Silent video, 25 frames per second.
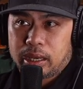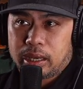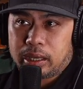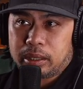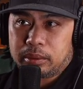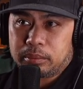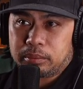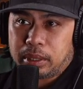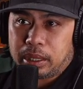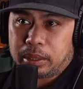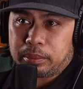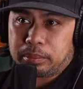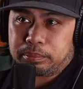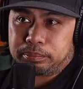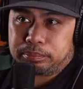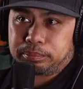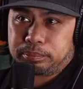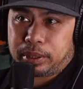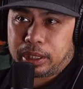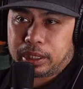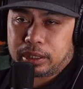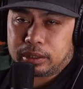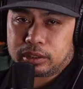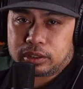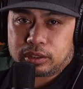And my
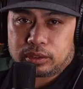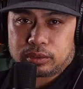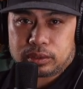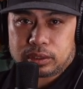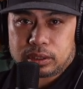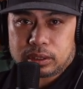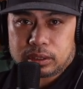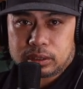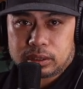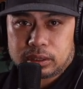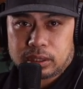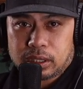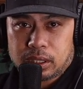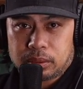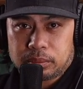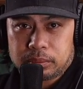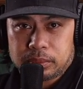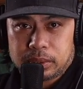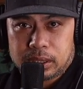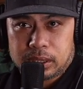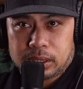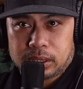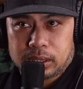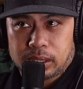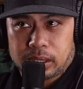parents used to tell
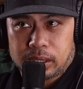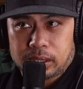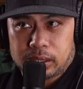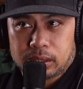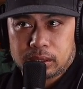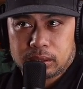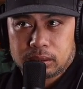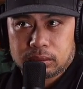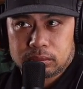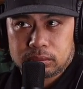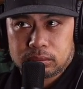me, like,